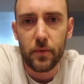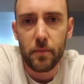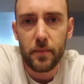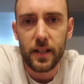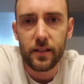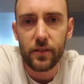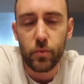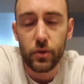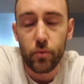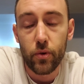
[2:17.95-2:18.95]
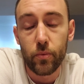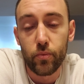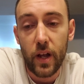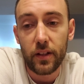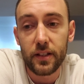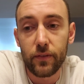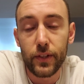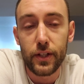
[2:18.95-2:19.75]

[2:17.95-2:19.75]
the means which were relatively